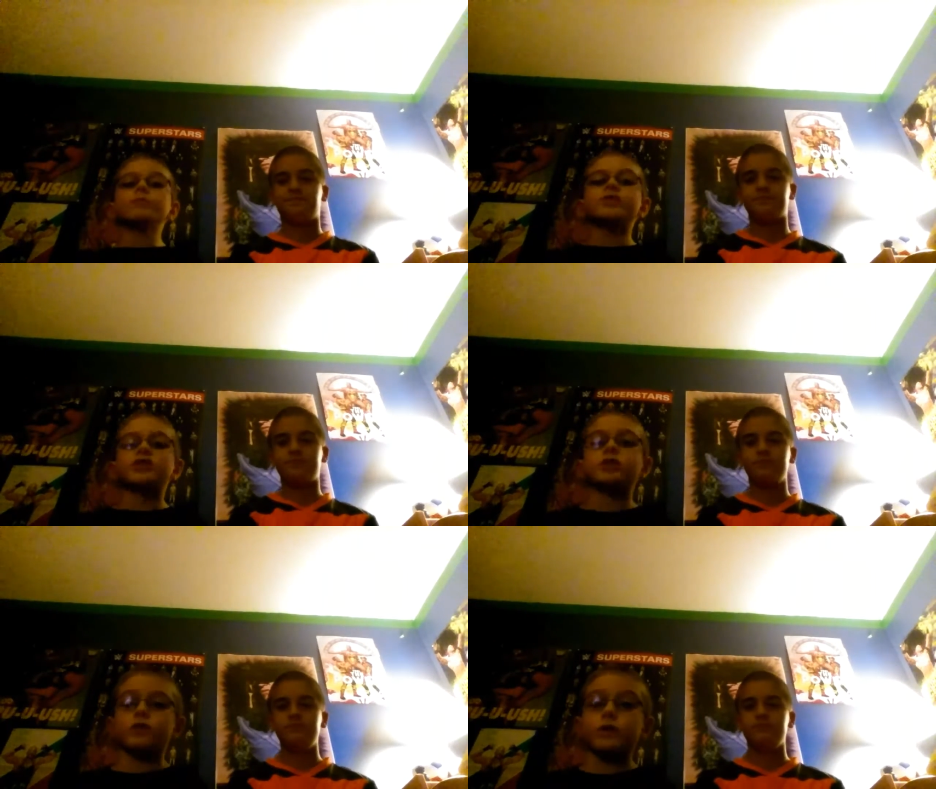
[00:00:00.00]
Speaker 1: what the
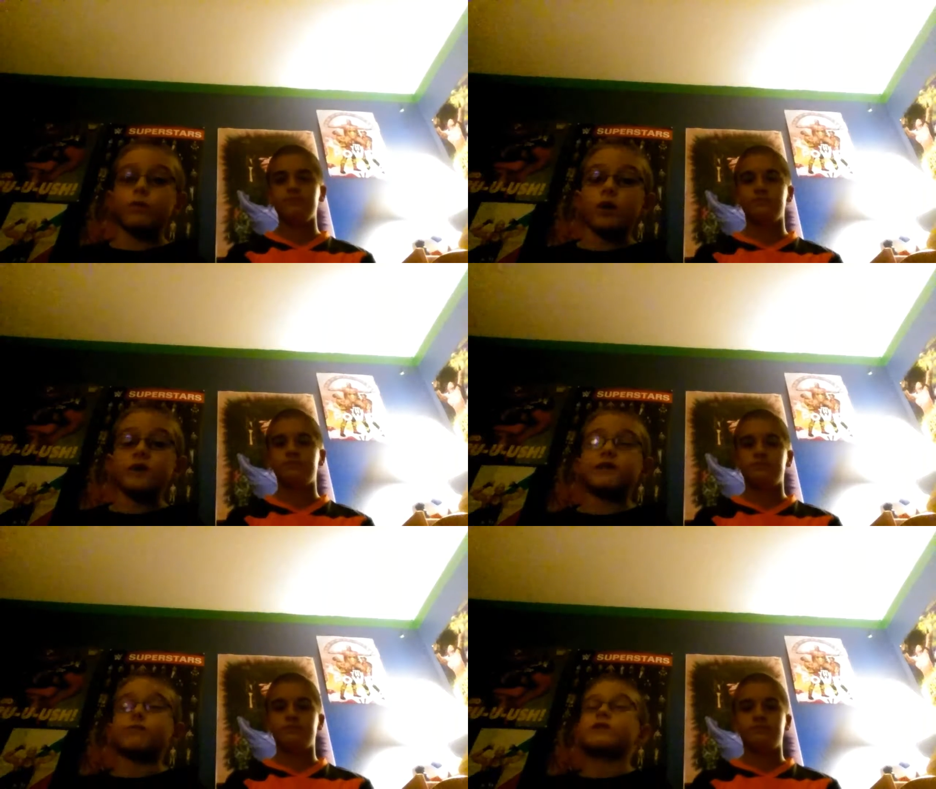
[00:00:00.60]
story
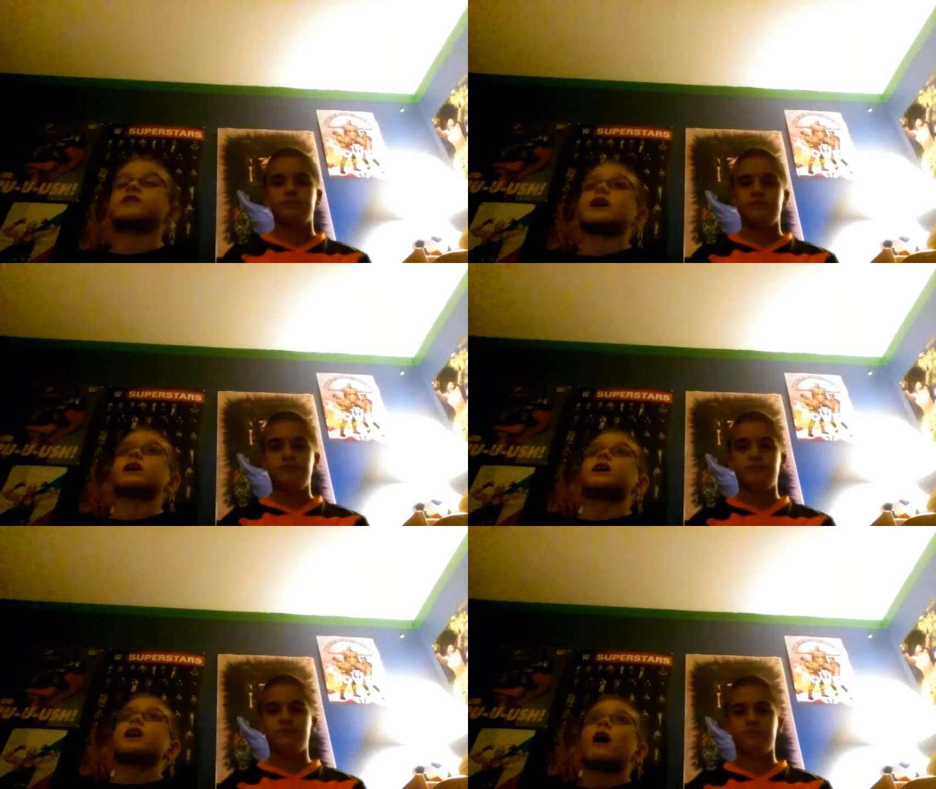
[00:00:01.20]
was, we
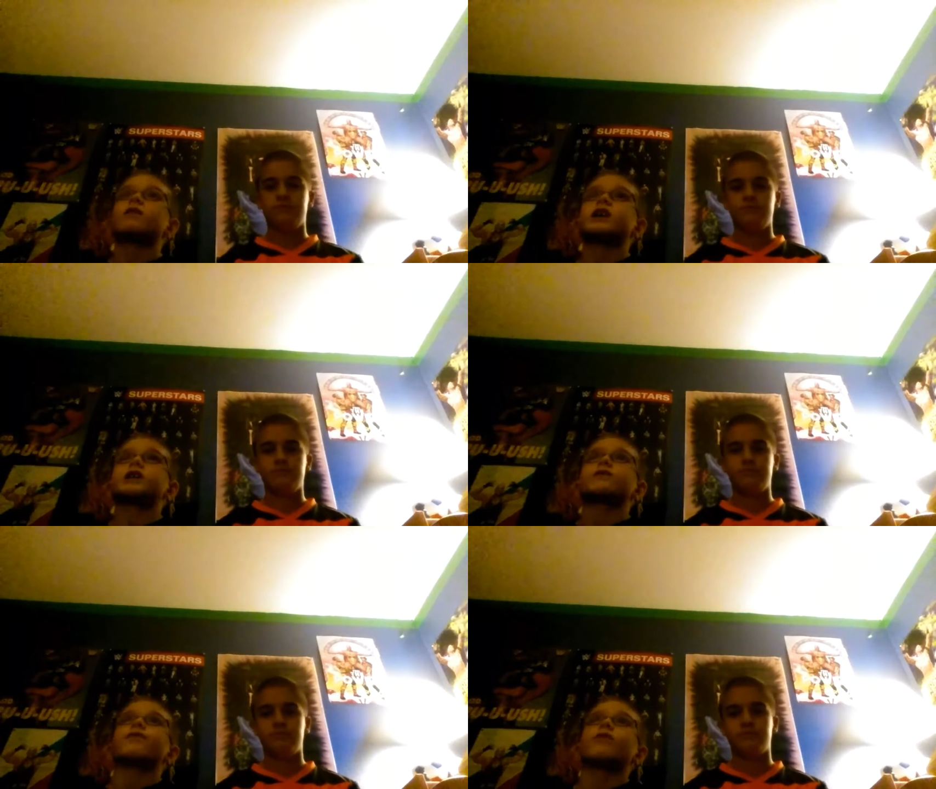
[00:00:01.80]
I, was
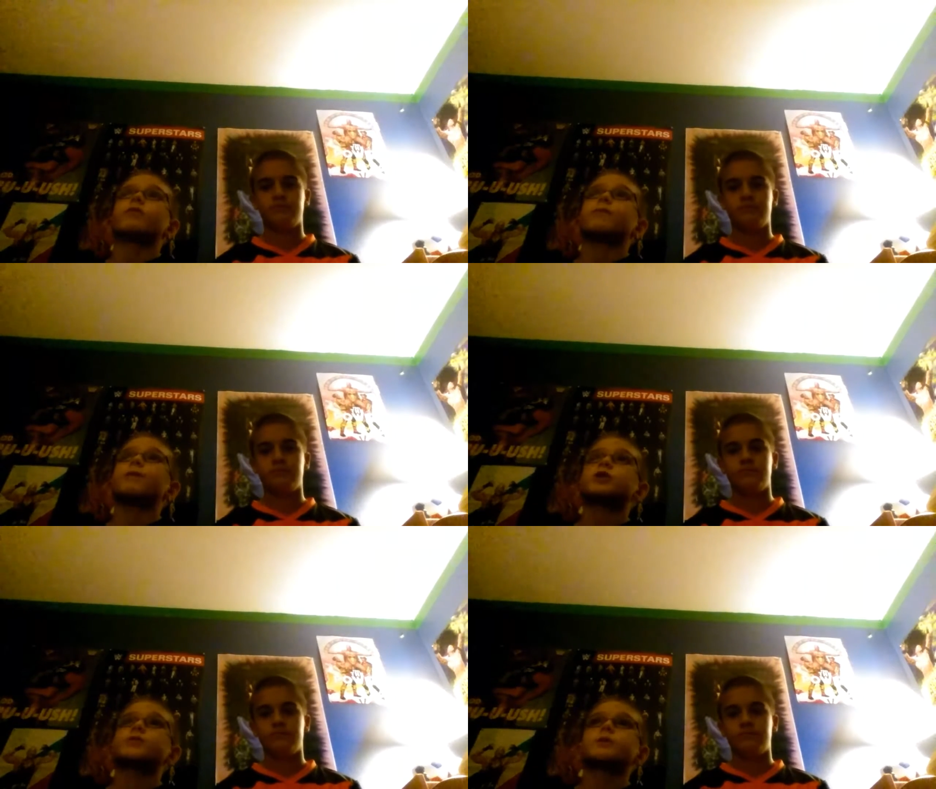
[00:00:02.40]
actually filming a
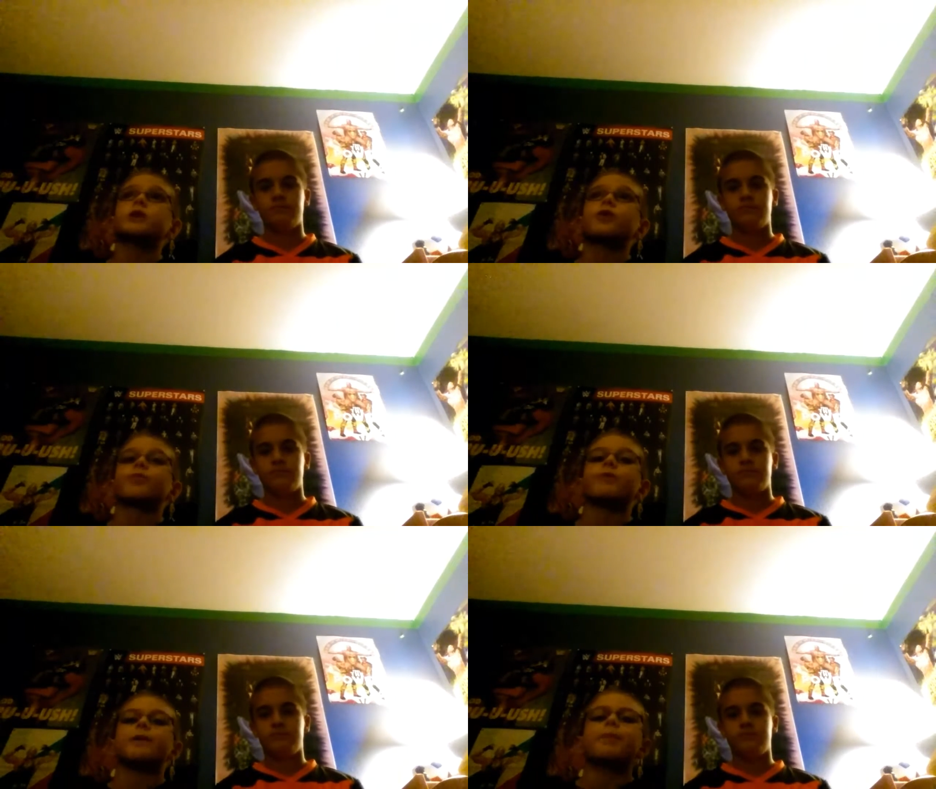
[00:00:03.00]
plush video
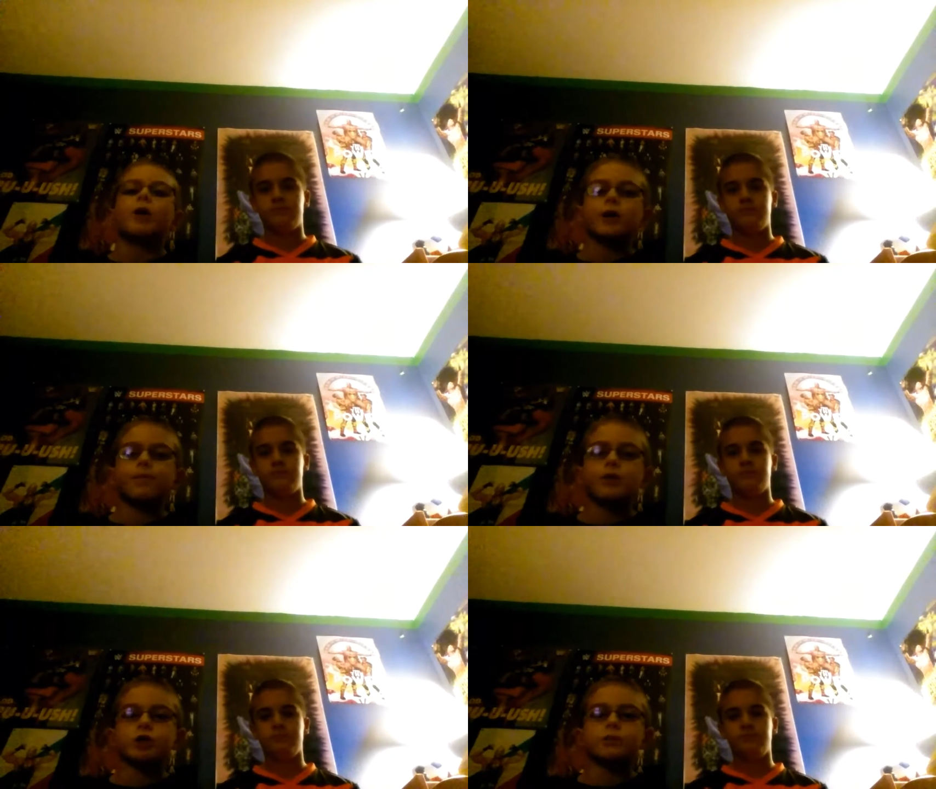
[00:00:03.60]
with my Bonnie
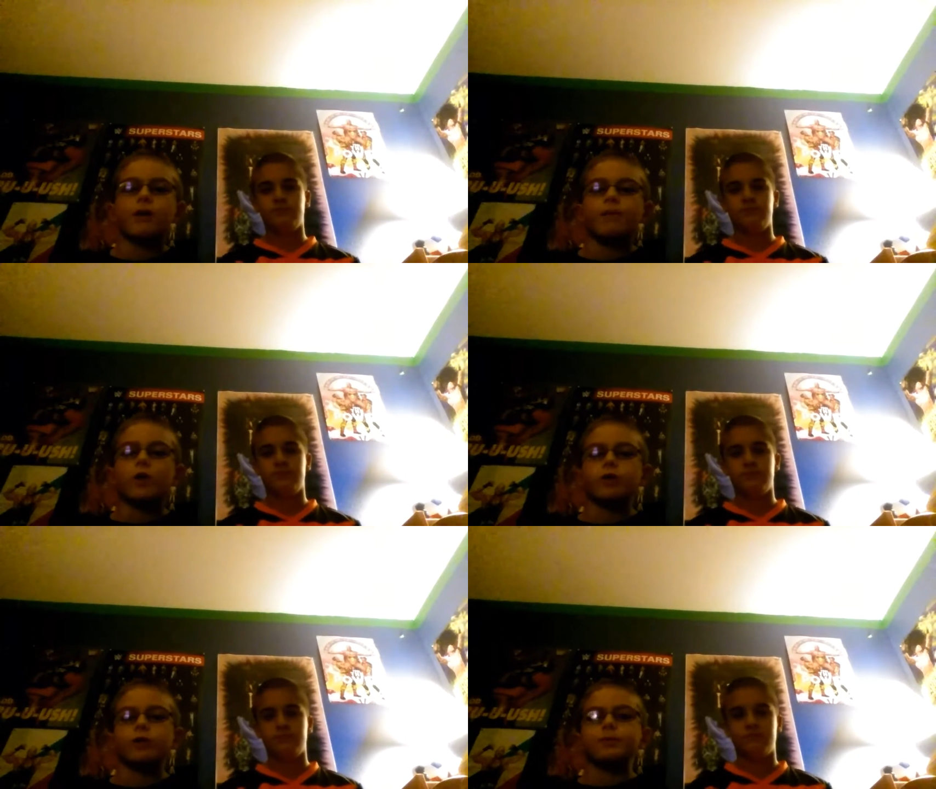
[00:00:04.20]
plush and my
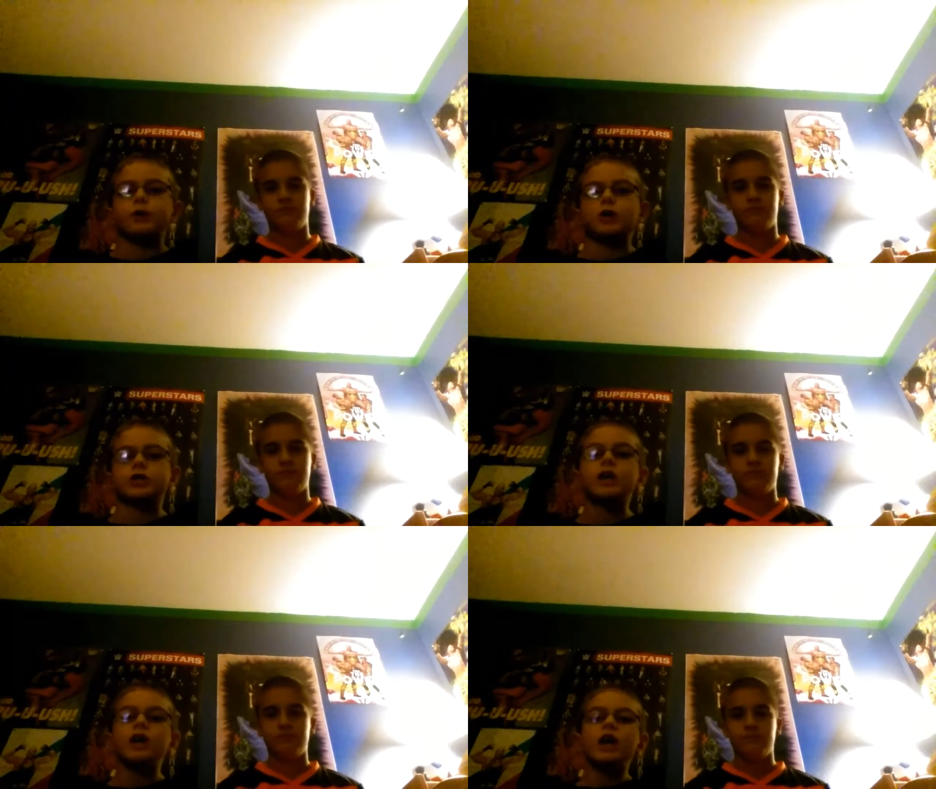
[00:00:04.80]
Mario
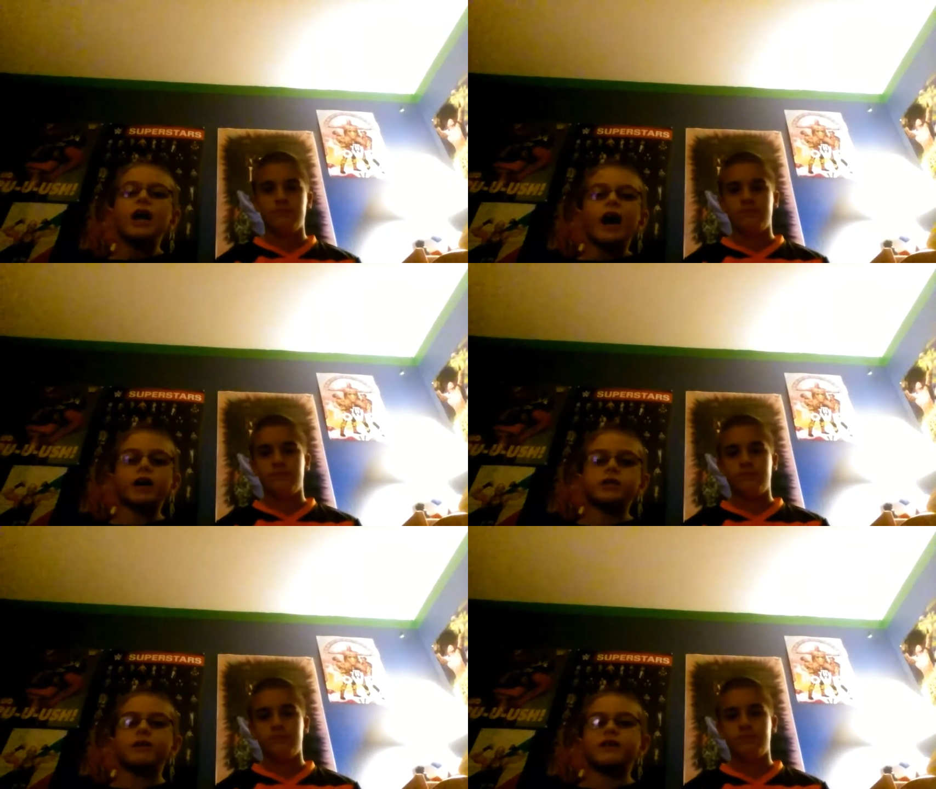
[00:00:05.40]
plush.
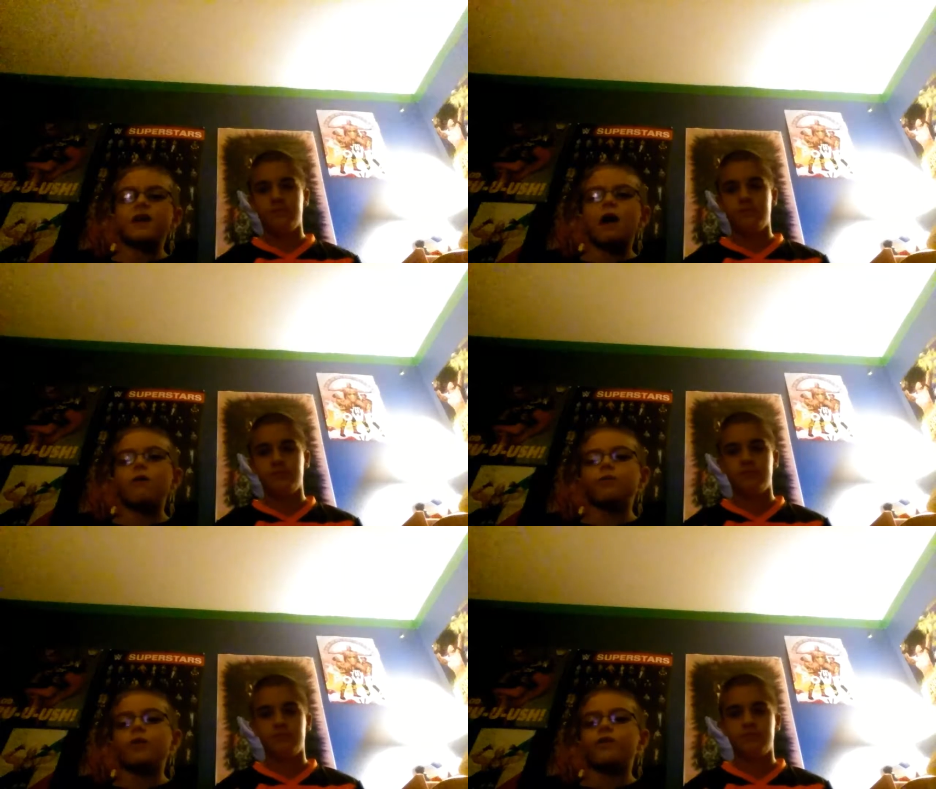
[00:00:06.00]
I actually made his
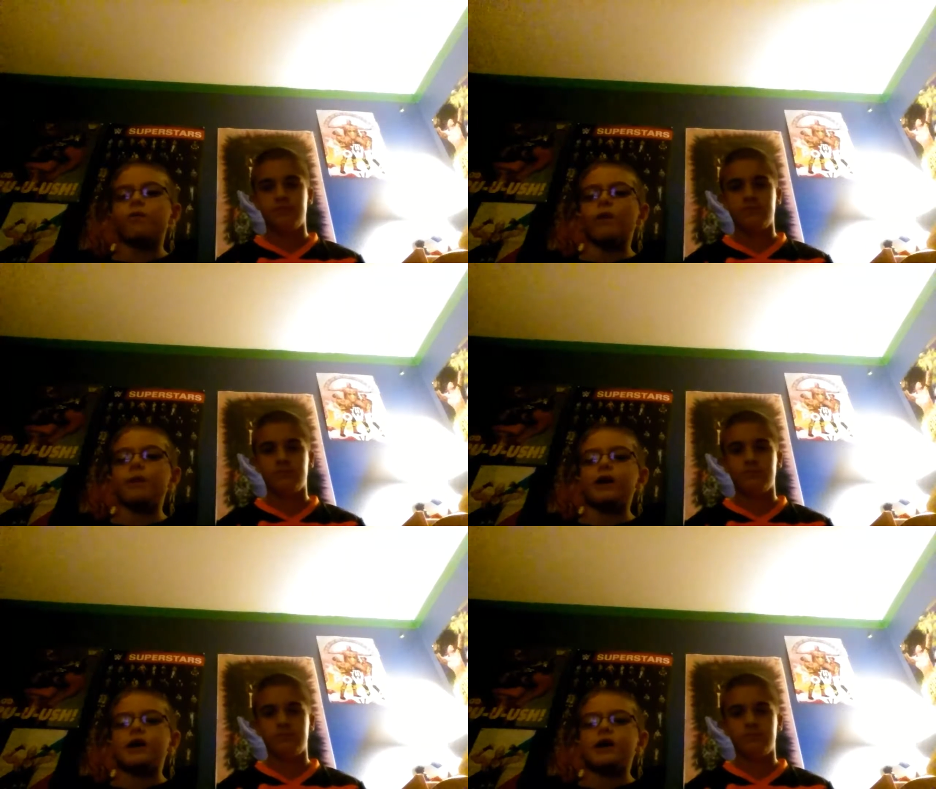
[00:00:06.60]
hair removable